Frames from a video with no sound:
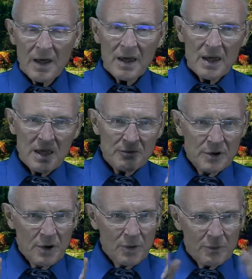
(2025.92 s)
Eve
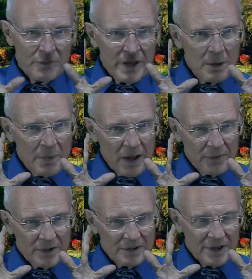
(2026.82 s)
knew, think about
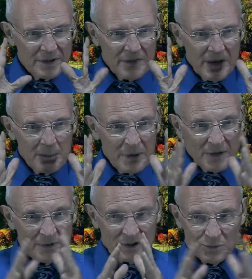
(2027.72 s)
this, and think
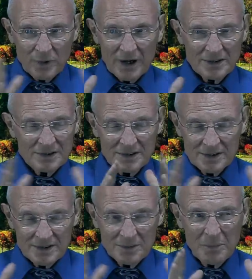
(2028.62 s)
about this, what it
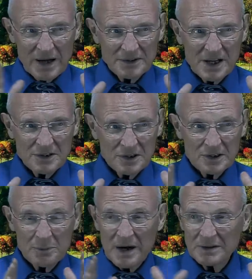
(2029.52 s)
might teach us
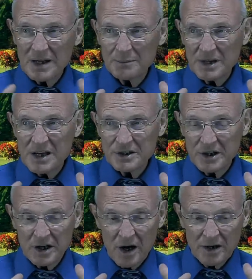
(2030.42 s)
about
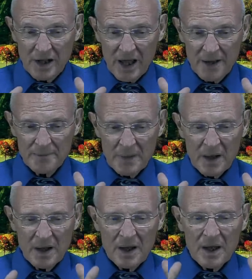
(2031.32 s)
temptation in our day.
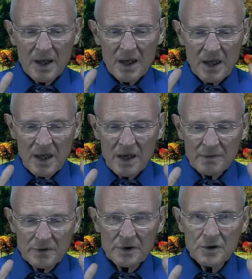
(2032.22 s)

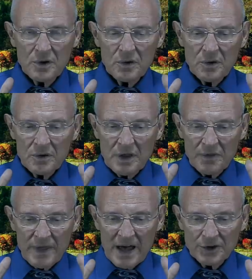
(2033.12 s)
Eve knew
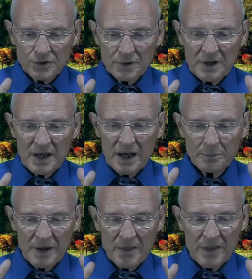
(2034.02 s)
that that tree
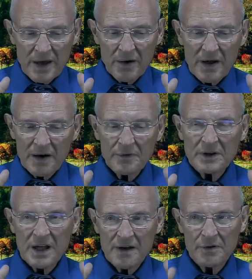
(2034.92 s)
had been there every
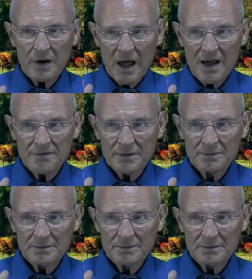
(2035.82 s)
day of her life.